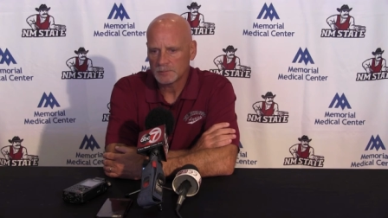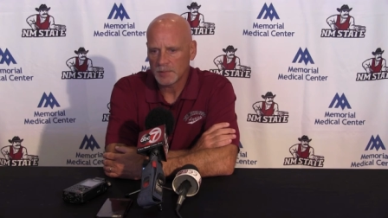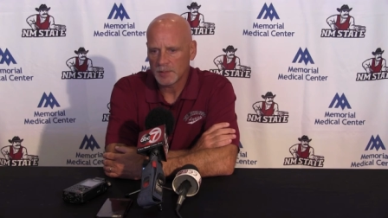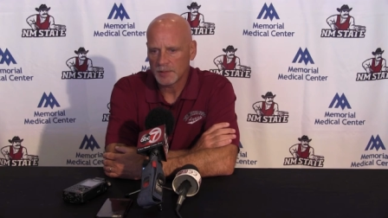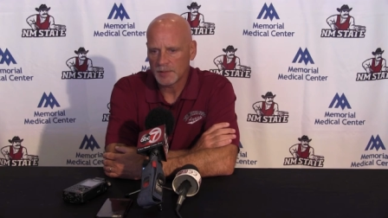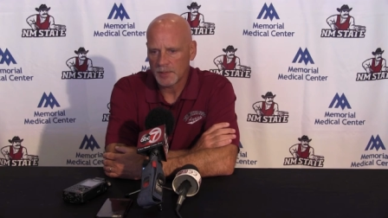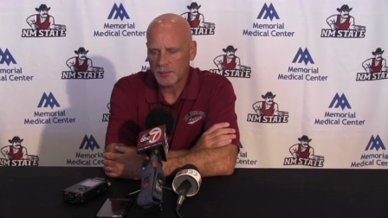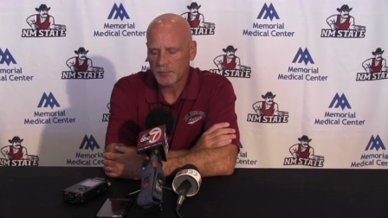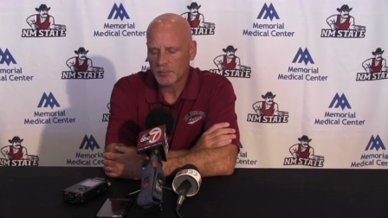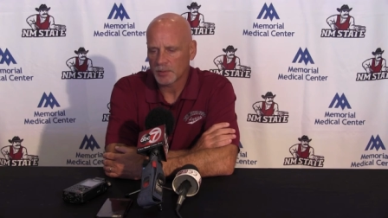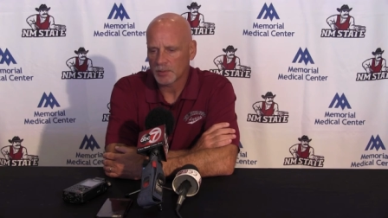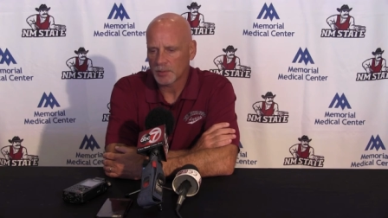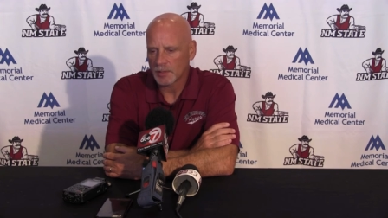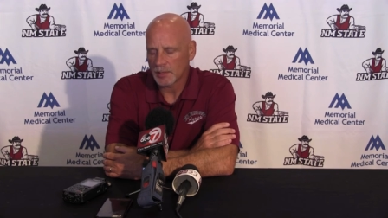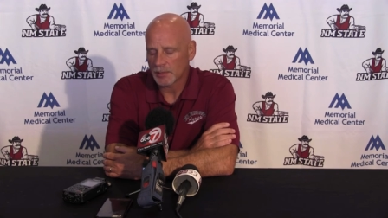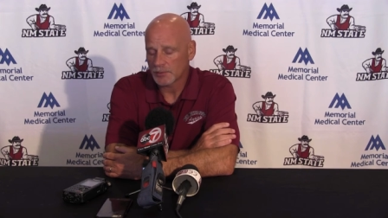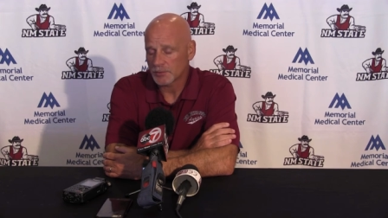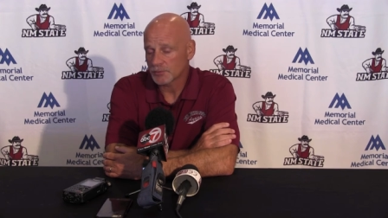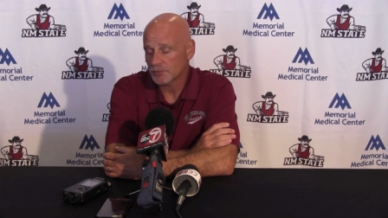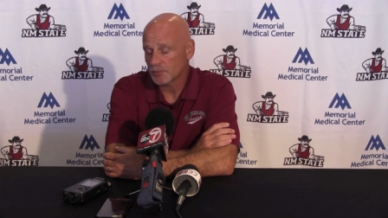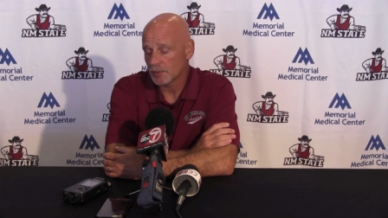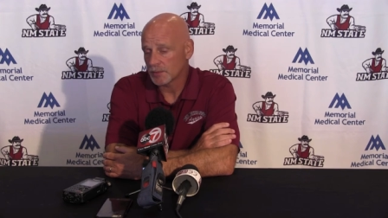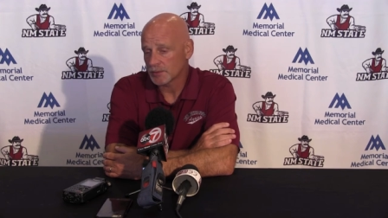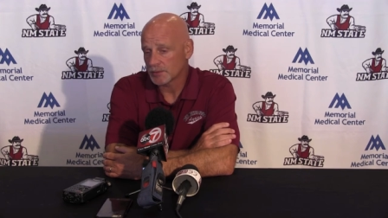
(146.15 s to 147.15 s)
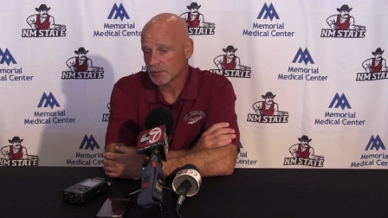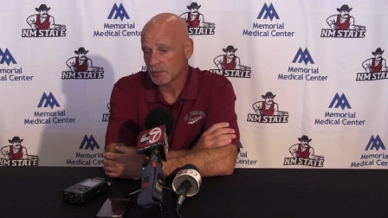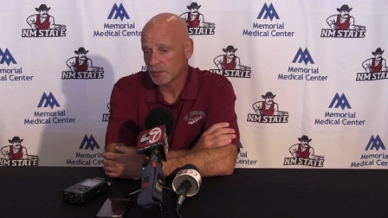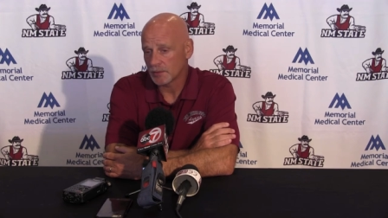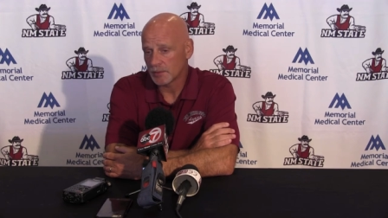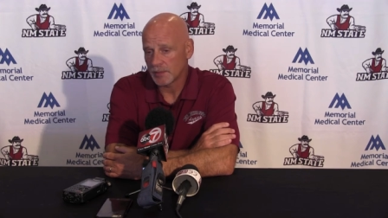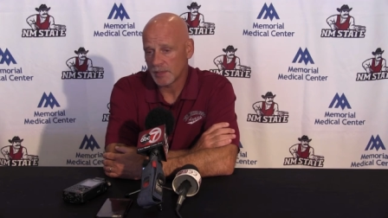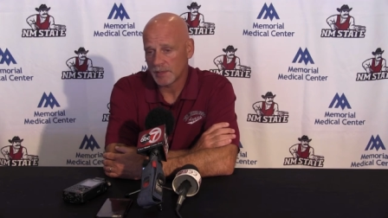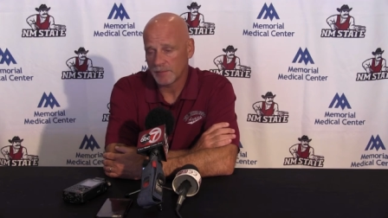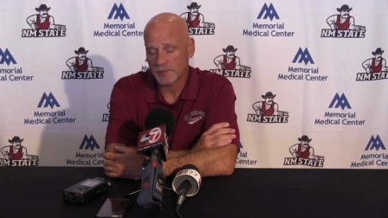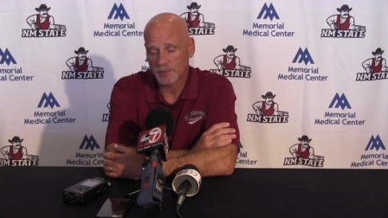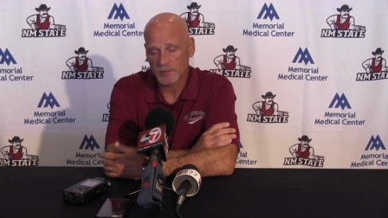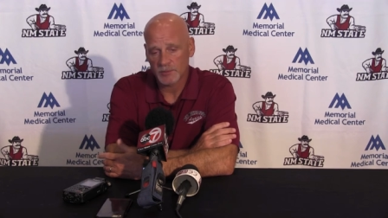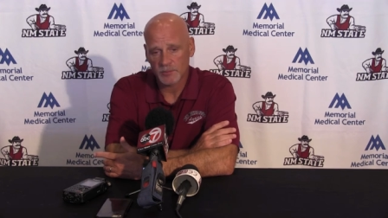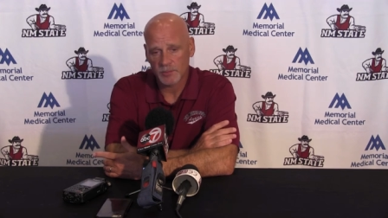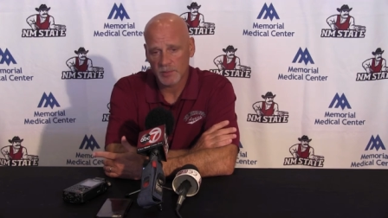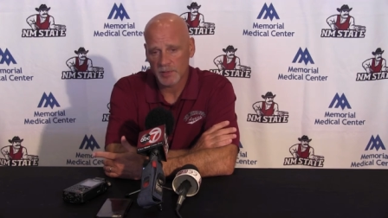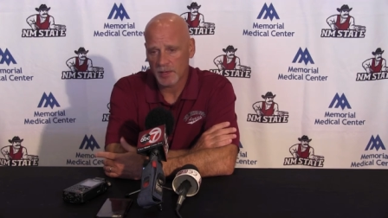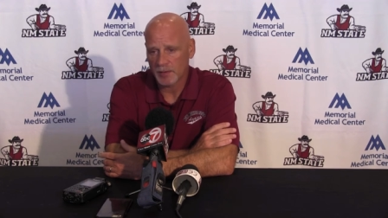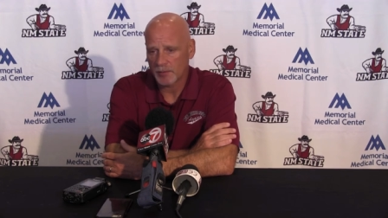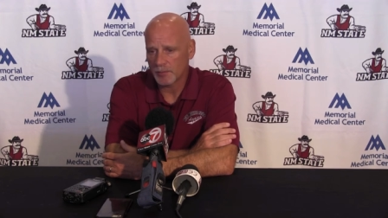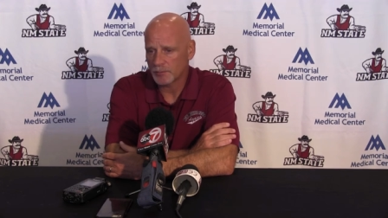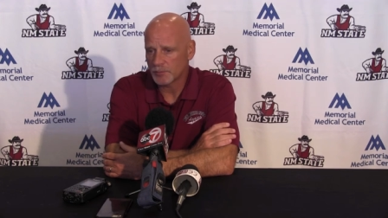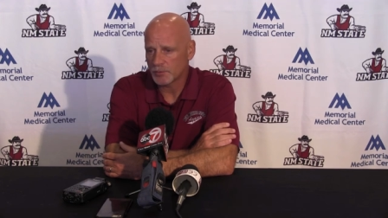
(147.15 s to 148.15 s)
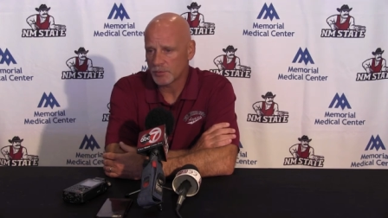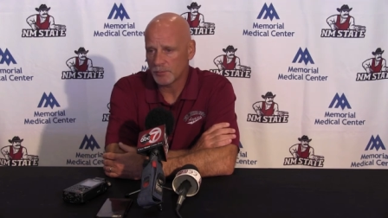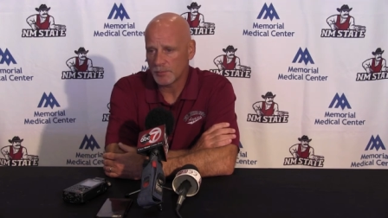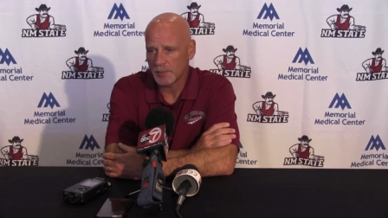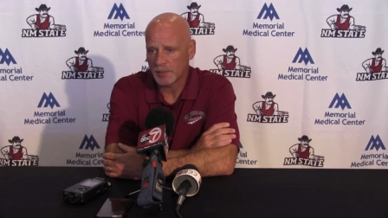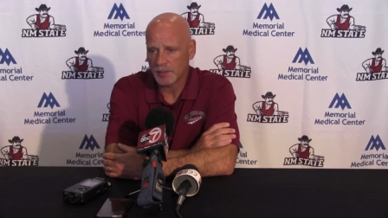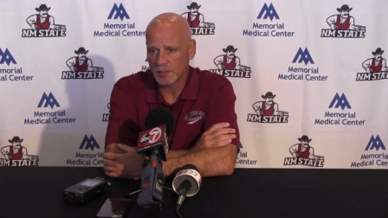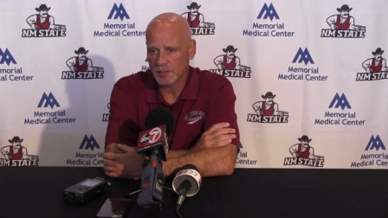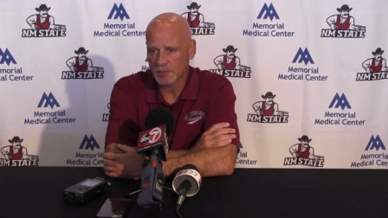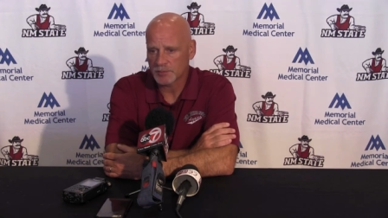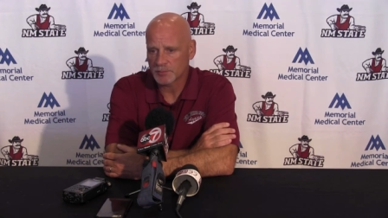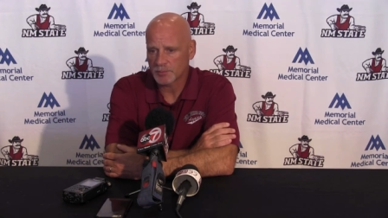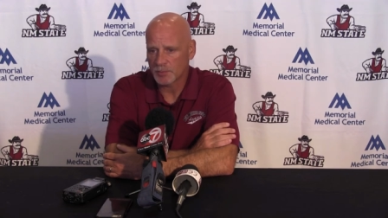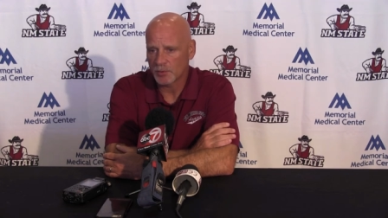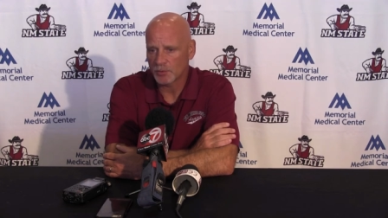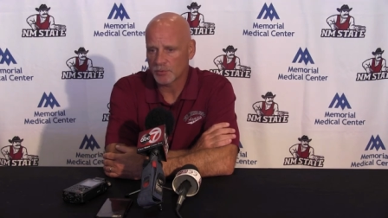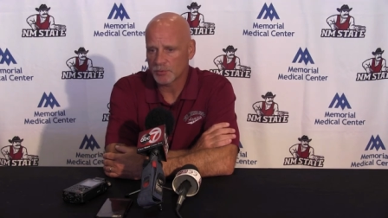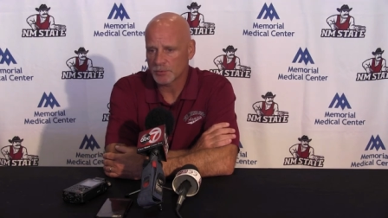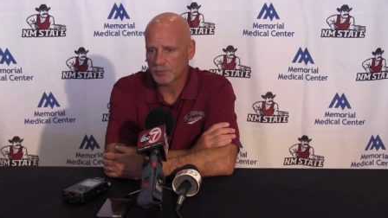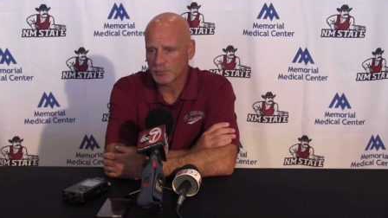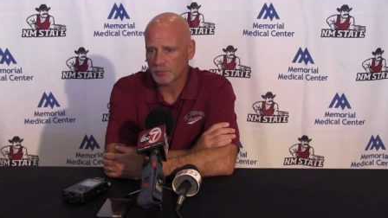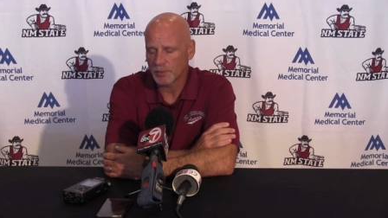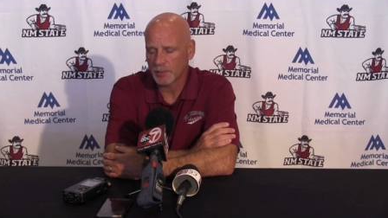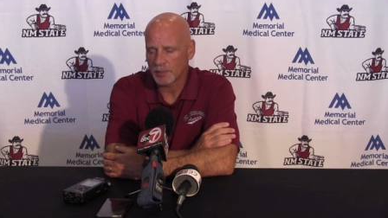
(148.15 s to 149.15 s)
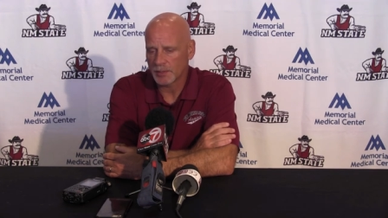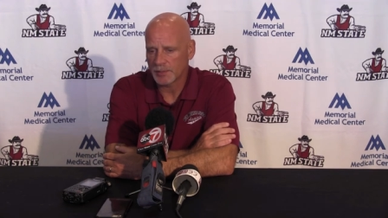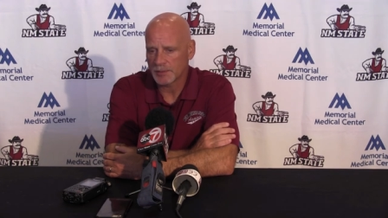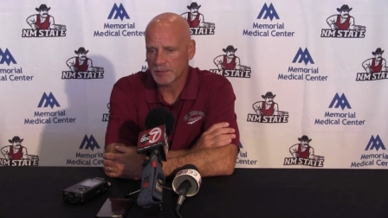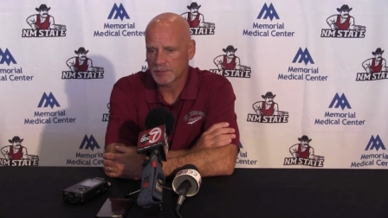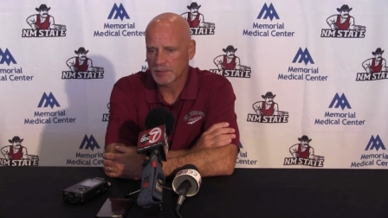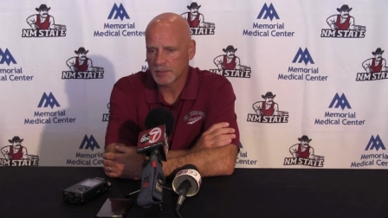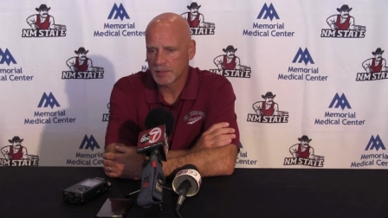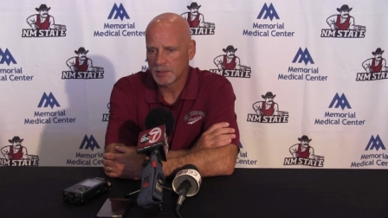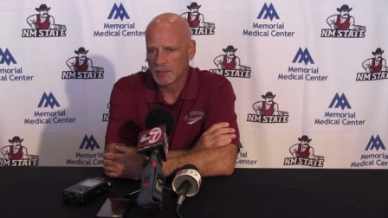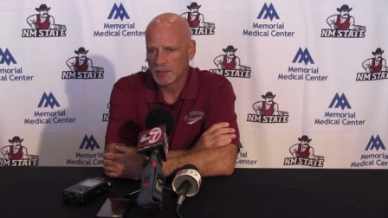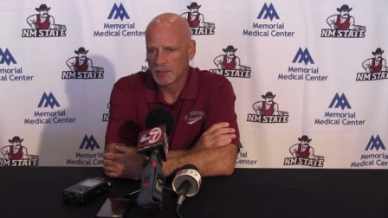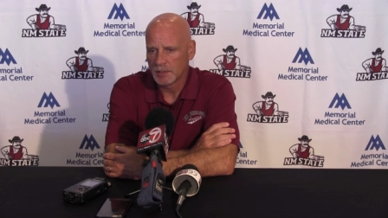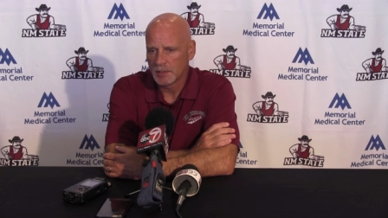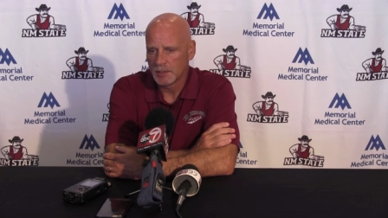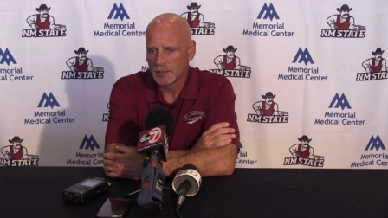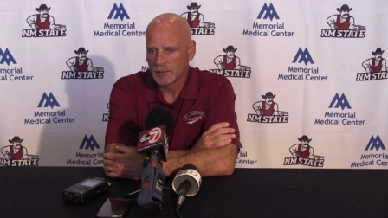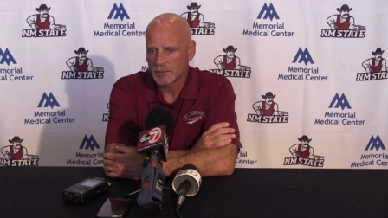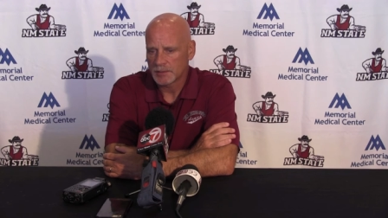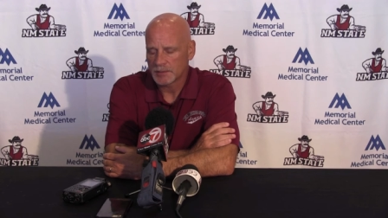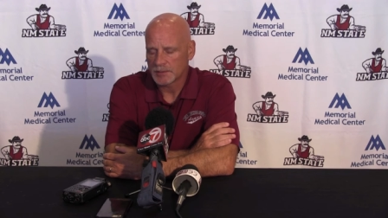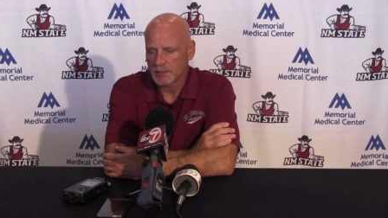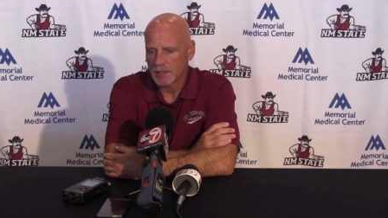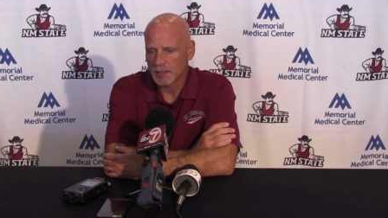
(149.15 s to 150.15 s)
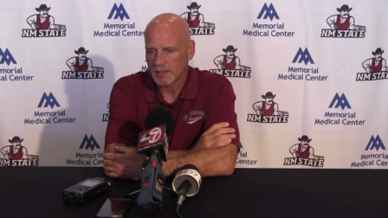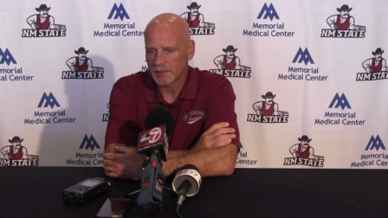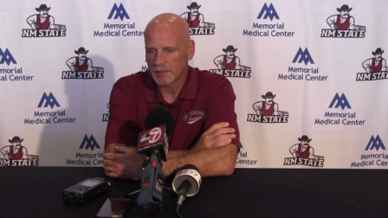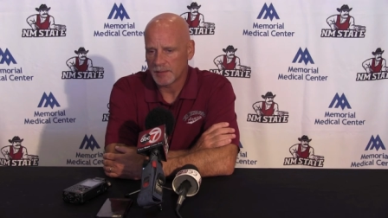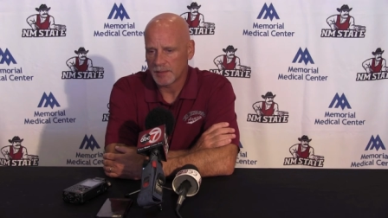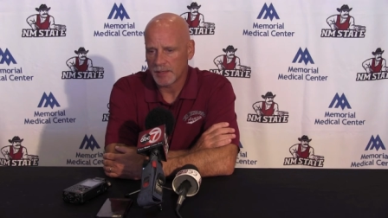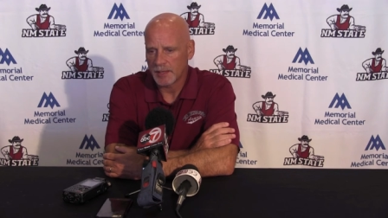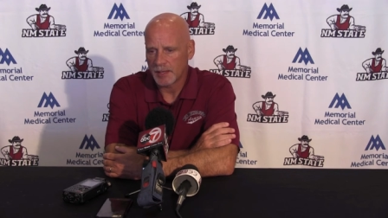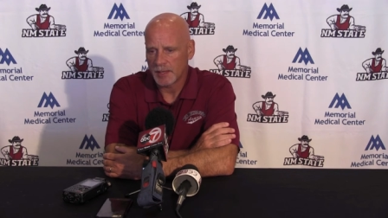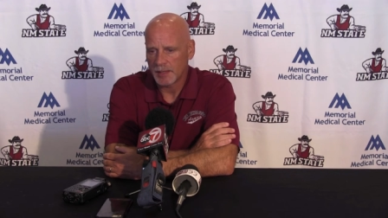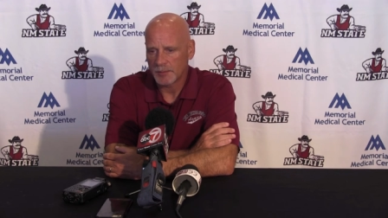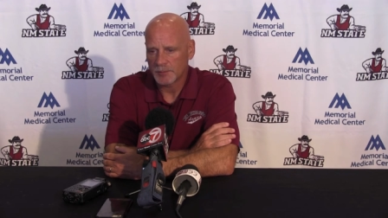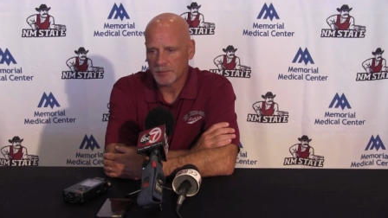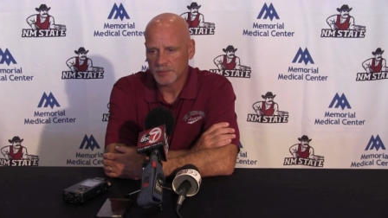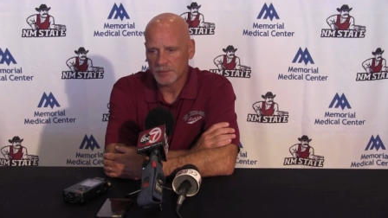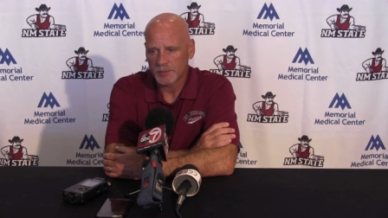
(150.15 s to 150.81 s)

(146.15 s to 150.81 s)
And they put a lot of stress on our defense. We gave up too many explosion plays to stay in the game.